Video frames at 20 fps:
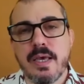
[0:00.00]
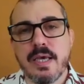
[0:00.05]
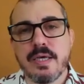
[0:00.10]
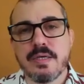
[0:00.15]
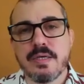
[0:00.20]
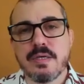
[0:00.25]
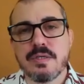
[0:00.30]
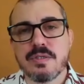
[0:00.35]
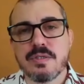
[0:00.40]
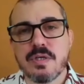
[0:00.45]

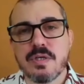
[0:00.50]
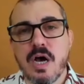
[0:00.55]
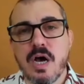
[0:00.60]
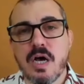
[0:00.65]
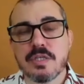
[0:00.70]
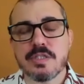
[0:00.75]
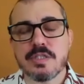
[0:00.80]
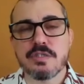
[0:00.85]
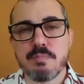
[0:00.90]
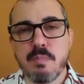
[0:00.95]
is
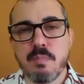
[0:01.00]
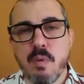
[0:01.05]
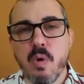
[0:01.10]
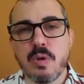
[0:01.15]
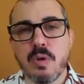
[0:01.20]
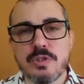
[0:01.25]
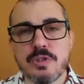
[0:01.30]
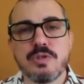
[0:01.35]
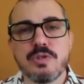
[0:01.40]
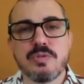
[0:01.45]
a
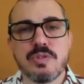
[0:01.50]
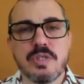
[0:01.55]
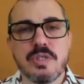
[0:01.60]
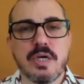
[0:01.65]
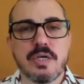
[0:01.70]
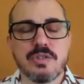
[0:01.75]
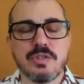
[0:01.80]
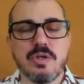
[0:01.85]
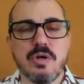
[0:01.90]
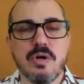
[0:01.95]
small
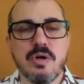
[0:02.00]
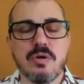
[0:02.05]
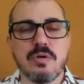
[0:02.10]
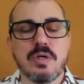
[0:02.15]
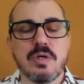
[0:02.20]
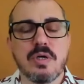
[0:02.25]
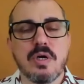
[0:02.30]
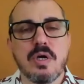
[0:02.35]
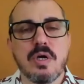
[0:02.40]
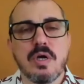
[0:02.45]
UTXO.
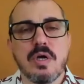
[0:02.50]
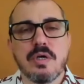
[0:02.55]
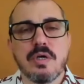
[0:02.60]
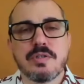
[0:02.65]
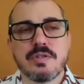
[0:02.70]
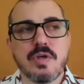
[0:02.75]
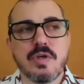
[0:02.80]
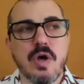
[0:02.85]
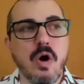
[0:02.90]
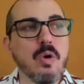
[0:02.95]

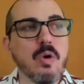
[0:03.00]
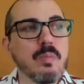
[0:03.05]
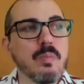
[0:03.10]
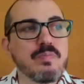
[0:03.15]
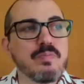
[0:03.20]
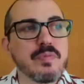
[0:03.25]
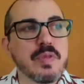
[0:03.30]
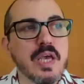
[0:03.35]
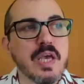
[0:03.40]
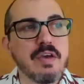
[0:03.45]

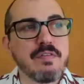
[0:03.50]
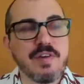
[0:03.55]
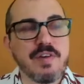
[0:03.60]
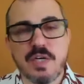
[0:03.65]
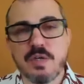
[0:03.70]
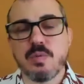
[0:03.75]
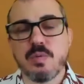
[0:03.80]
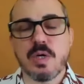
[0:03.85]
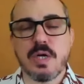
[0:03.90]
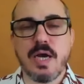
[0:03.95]
So if
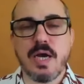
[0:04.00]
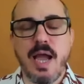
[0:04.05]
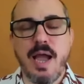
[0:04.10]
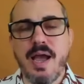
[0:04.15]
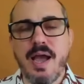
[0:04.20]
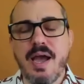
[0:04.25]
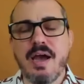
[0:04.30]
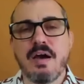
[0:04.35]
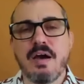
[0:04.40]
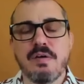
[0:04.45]
I don't want to
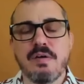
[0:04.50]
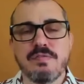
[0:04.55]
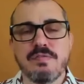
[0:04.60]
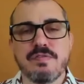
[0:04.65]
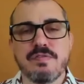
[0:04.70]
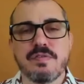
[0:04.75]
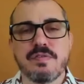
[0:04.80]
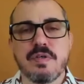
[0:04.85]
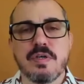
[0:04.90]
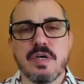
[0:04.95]

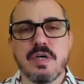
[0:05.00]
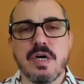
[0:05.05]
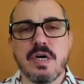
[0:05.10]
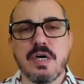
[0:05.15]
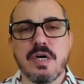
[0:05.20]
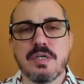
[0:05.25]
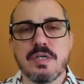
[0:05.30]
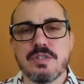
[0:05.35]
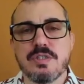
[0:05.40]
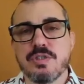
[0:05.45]
have
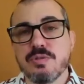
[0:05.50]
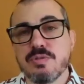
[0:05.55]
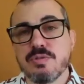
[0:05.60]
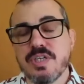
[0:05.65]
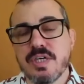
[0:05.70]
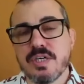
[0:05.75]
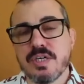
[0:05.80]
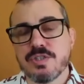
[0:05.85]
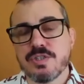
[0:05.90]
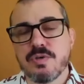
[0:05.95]
uh,
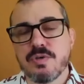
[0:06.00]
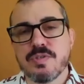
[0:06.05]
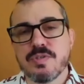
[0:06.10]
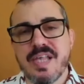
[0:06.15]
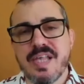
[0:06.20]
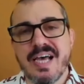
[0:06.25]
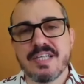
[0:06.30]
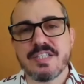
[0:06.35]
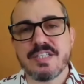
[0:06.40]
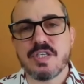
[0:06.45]

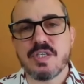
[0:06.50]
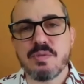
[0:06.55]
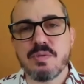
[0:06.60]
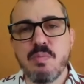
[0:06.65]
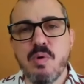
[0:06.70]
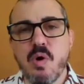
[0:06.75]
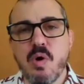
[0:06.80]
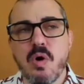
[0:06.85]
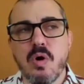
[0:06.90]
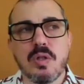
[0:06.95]
UTXOs that
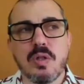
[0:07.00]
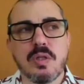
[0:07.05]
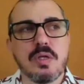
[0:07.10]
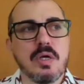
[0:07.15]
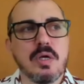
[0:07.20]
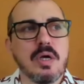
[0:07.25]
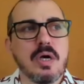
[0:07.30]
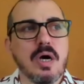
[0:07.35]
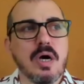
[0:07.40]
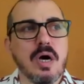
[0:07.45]

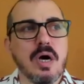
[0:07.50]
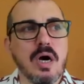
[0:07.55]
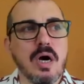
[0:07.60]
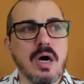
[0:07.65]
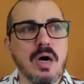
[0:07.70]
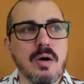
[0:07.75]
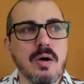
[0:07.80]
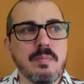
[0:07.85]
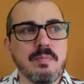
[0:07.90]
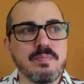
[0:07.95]
small,
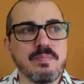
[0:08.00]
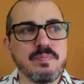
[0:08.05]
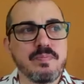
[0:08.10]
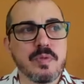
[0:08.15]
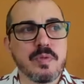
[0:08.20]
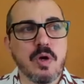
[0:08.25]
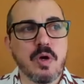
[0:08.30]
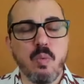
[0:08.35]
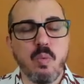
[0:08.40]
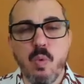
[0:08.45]

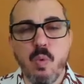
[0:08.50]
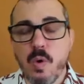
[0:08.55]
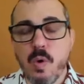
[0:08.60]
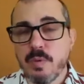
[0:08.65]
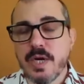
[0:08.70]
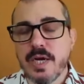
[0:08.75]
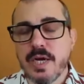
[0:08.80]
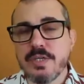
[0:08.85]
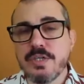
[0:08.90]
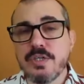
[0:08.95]
um,
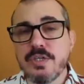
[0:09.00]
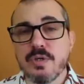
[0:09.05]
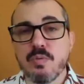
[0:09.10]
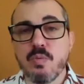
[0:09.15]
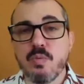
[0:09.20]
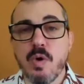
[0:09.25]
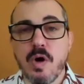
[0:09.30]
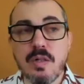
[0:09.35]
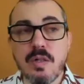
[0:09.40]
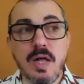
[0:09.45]
what would I
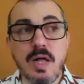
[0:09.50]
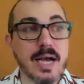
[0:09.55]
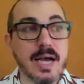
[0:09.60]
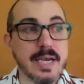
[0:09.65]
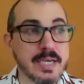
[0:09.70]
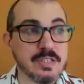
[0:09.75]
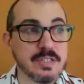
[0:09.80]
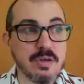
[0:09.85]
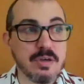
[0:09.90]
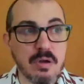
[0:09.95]
do? Well,
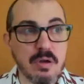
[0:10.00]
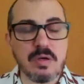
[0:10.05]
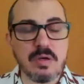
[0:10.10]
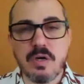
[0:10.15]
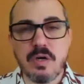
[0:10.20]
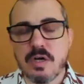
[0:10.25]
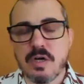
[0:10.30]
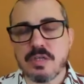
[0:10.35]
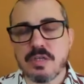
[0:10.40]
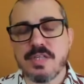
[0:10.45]
I can dollar
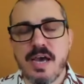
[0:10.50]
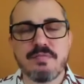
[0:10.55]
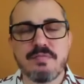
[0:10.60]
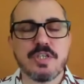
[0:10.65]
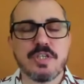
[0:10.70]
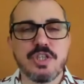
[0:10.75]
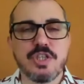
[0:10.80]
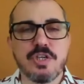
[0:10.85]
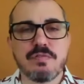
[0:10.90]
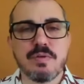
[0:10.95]
cost
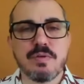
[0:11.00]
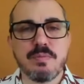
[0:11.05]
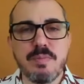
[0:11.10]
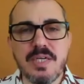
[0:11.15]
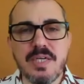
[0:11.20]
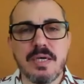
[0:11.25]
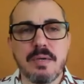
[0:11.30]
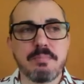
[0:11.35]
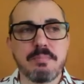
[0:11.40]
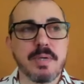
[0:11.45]
average every
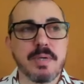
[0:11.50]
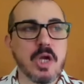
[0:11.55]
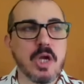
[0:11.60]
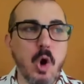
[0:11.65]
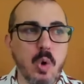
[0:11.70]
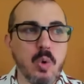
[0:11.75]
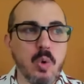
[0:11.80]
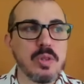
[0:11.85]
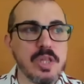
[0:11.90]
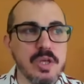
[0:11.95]
Monday,
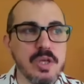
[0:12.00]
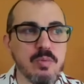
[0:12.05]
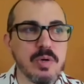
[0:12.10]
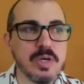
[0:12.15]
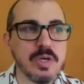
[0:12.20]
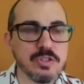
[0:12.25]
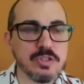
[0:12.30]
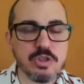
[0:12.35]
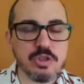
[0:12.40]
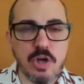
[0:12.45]
but only
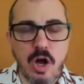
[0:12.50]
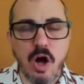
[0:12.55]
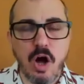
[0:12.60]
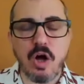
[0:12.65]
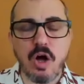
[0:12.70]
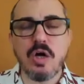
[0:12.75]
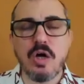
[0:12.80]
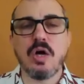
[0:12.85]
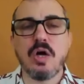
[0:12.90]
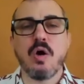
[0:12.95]

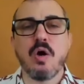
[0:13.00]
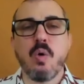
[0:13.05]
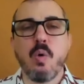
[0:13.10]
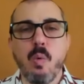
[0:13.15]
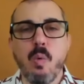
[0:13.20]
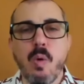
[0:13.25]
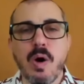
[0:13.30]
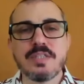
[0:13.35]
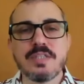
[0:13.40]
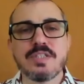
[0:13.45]
withdraw
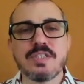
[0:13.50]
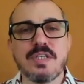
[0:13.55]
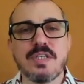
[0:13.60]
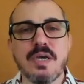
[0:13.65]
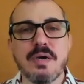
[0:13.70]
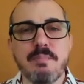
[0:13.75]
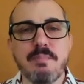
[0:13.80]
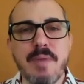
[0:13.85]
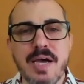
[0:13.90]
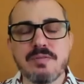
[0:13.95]
once
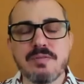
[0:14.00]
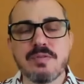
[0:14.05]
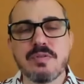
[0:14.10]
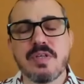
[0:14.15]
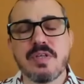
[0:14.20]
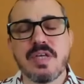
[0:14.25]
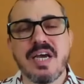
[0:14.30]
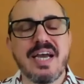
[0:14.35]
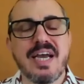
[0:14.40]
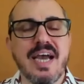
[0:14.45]
the
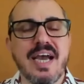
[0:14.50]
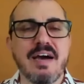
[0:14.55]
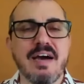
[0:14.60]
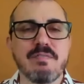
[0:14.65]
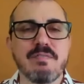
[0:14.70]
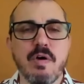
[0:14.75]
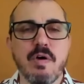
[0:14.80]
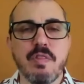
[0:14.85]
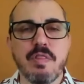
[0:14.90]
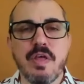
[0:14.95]
amount that I
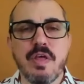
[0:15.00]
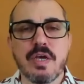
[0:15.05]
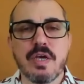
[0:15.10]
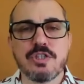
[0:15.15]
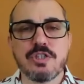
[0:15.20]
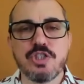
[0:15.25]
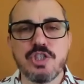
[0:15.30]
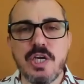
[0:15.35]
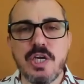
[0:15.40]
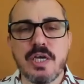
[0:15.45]
have on the
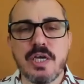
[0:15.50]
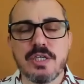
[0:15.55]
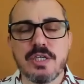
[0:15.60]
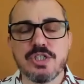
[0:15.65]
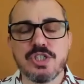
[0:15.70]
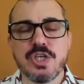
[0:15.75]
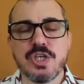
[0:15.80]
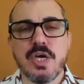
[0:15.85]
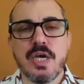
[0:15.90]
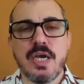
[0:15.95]

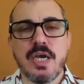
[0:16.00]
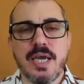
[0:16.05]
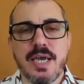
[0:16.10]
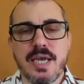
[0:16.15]
exchange